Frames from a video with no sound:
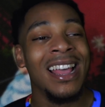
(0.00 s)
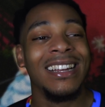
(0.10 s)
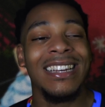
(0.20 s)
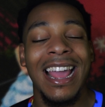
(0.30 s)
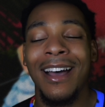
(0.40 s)

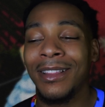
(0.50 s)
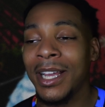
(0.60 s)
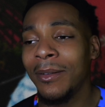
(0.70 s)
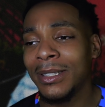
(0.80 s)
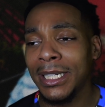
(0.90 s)
Now, the
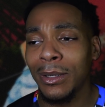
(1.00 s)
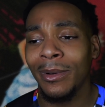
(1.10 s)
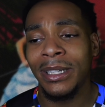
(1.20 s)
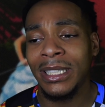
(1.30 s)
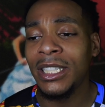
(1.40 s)
conversation
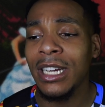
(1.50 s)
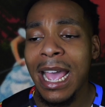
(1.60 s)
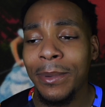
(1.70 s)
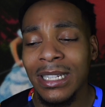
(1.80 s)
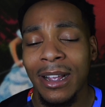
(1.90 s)
with the teacher
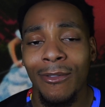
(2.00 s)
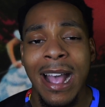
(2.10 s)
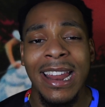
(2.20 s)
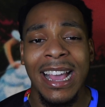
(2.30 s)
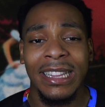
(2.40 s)
happens like
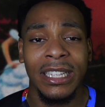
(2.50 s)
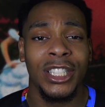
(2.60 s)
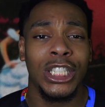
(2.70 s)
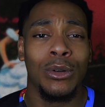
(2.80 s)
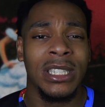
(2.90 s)
Friday. I think the
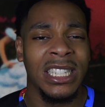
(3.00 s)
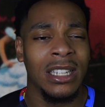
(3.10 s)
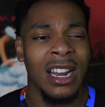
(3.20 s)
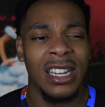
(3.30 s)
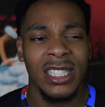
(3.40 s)
show is either
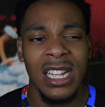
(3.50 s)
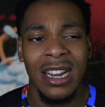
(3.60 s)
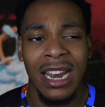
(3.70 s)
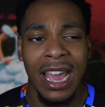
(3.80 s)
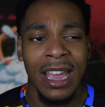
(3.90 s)
like a
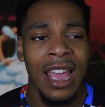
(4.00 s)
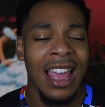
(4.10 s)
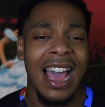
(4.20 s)
Sunday.